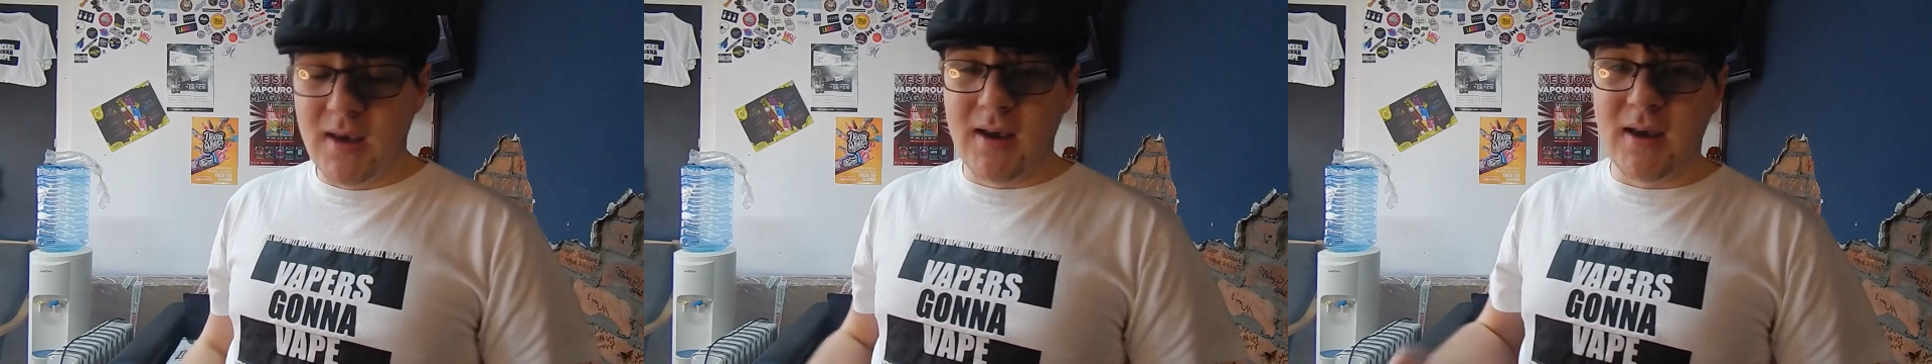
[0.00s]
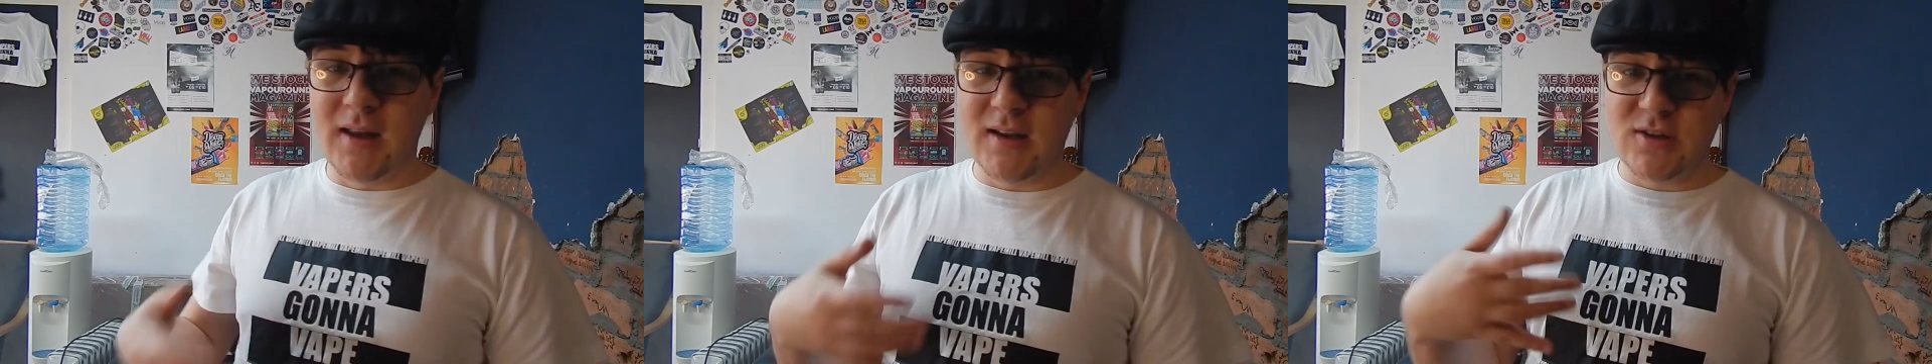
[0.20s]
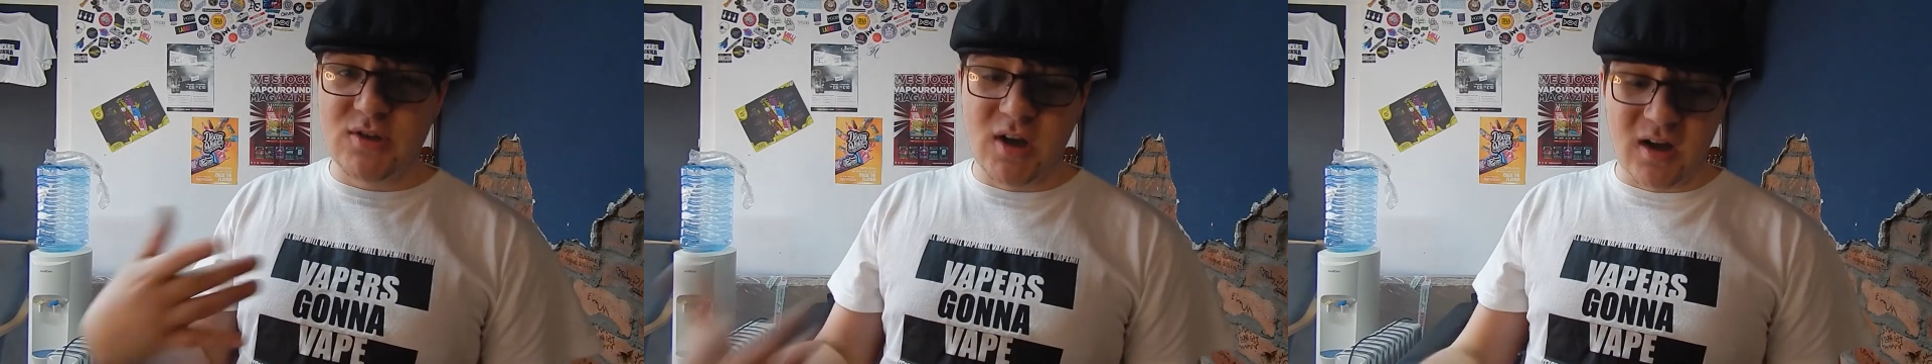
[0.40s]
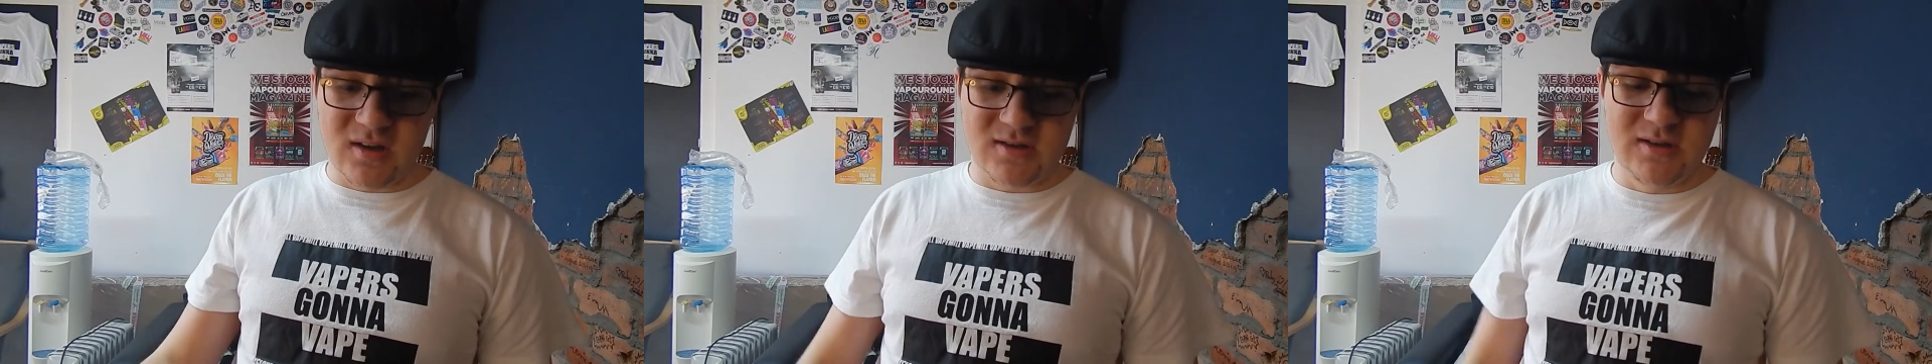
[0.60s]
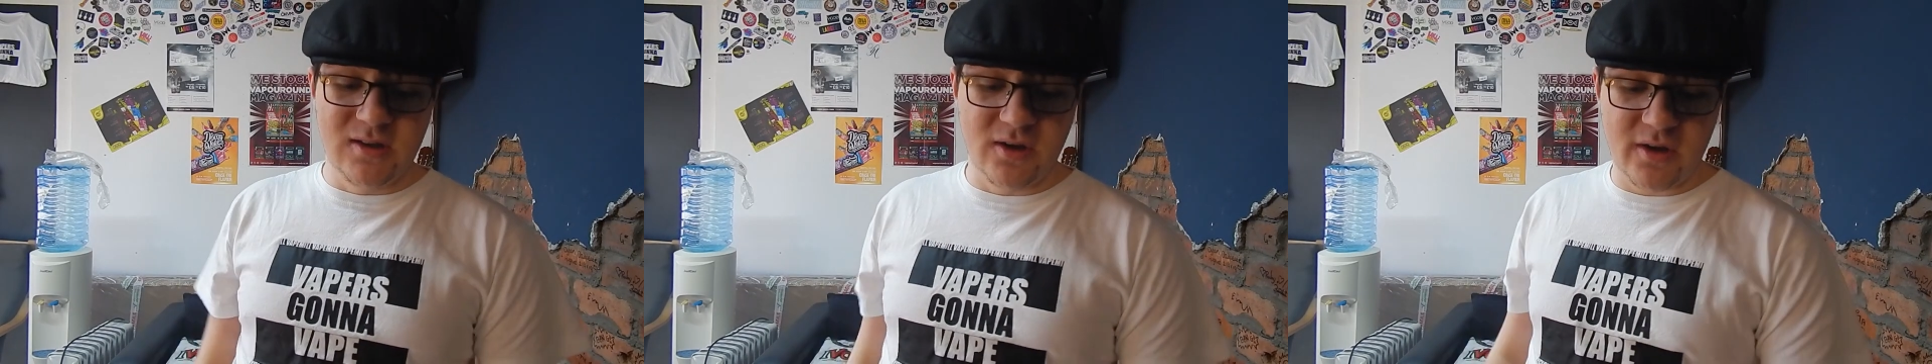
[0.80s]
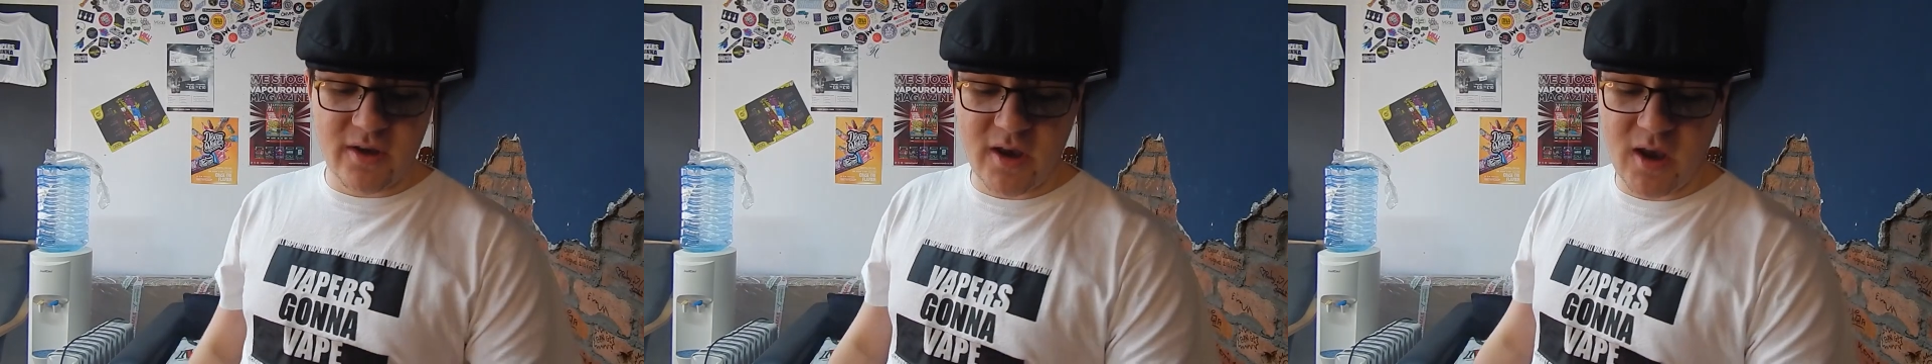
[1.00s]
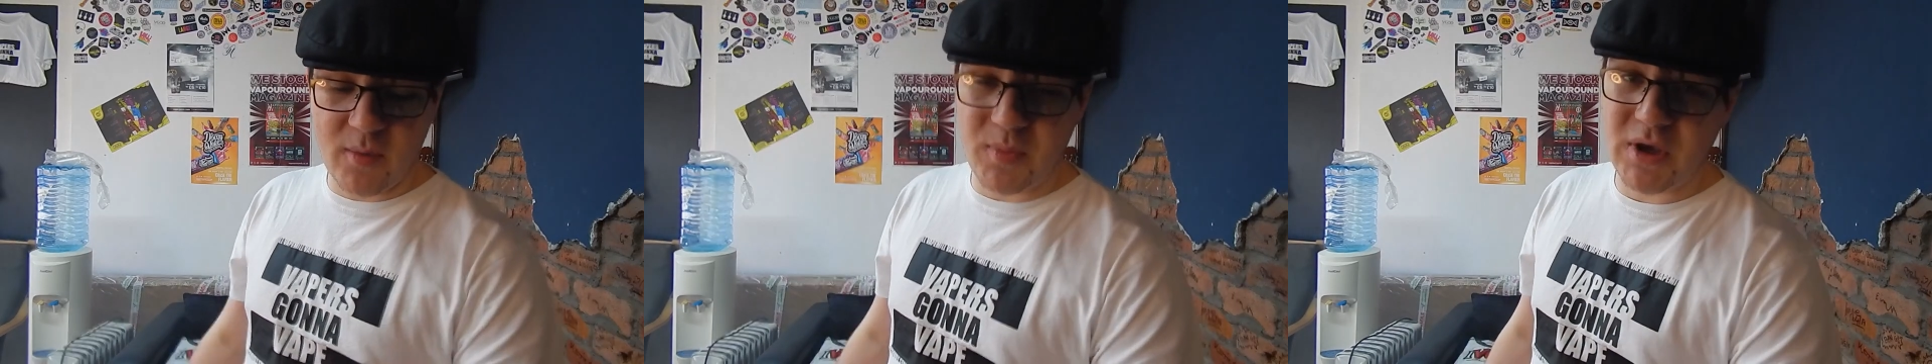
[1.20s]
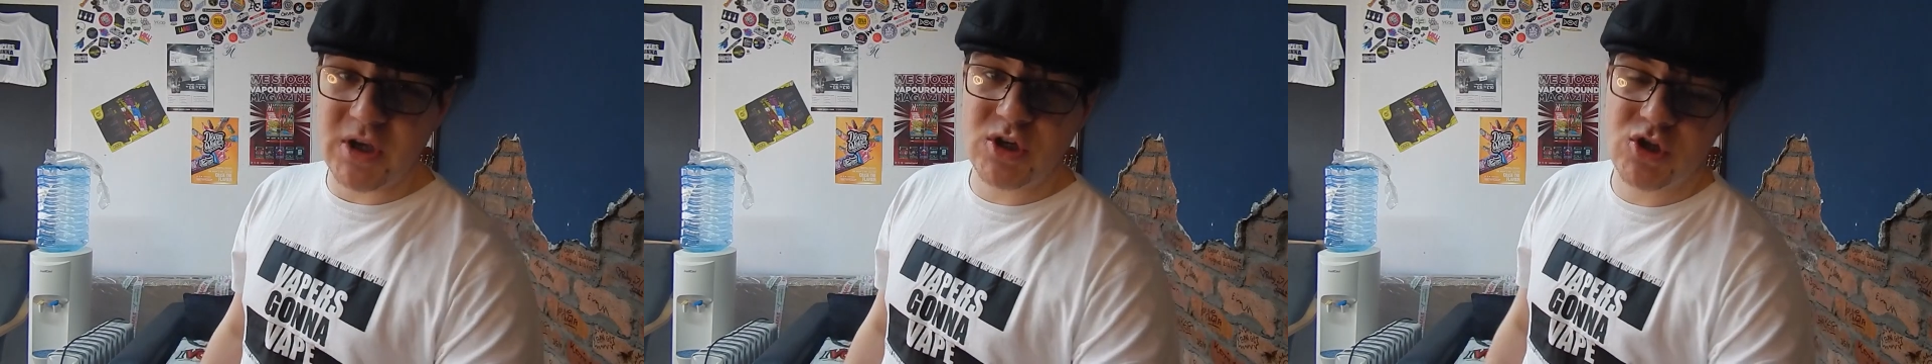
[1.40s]
and it starts to look a
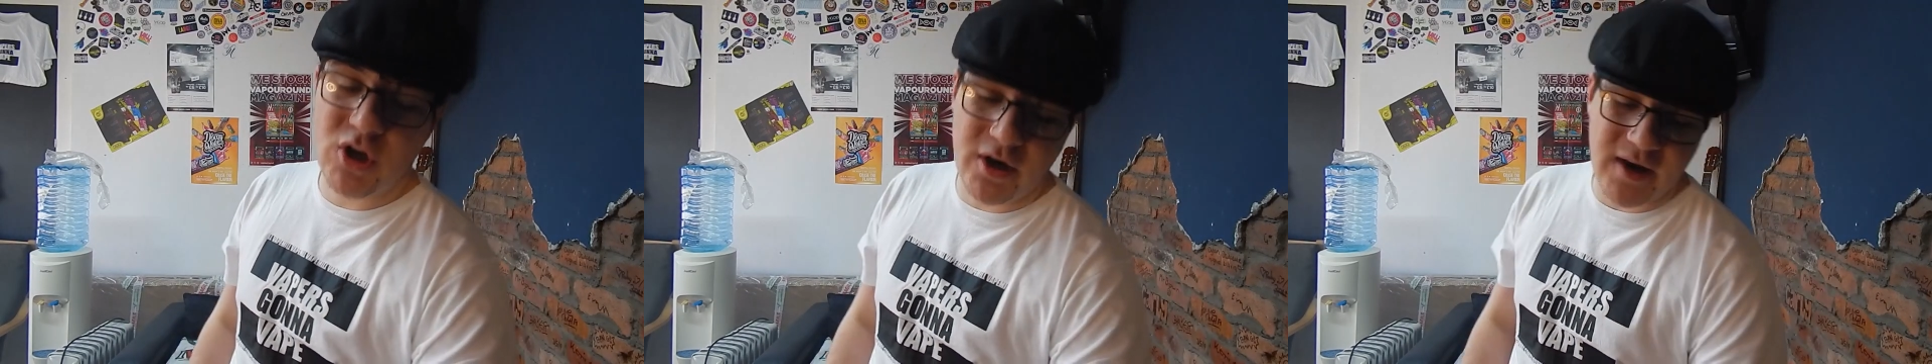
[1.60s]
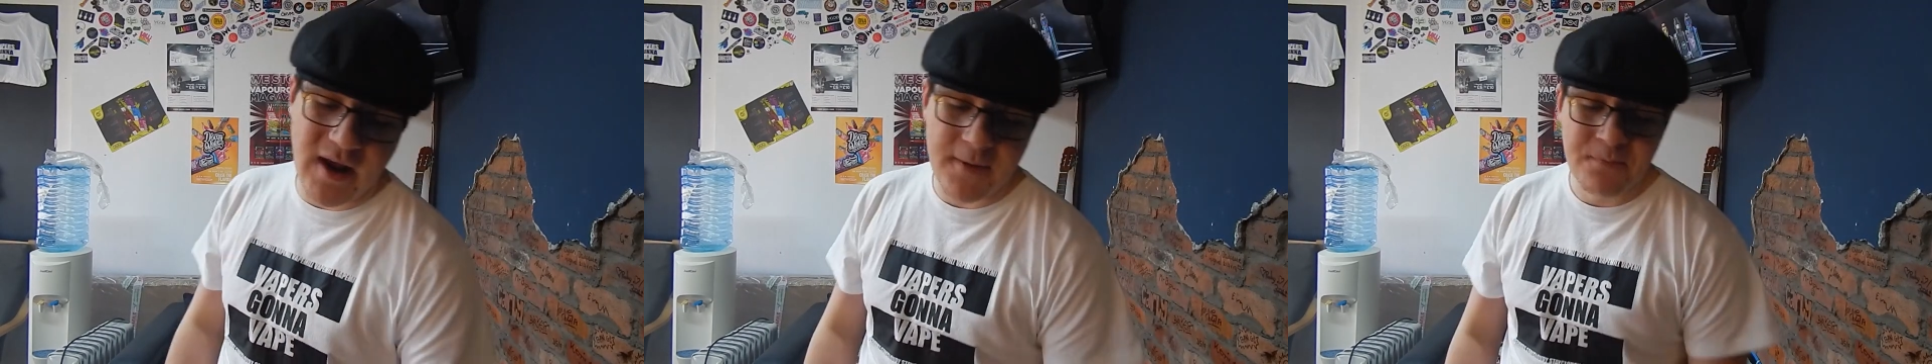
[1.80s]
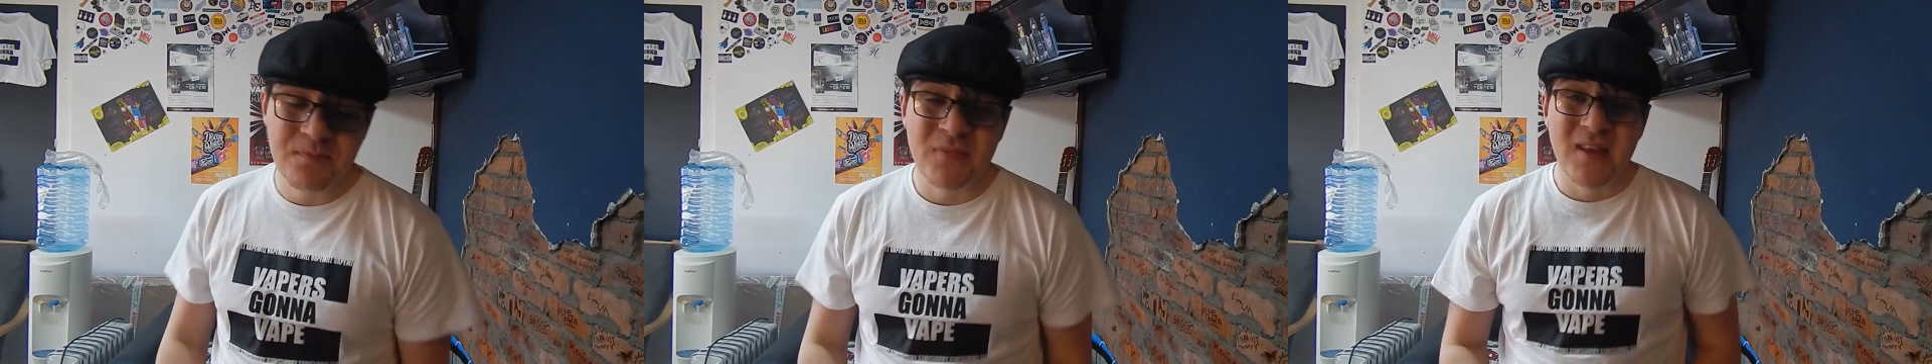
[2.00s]
bit shoddy.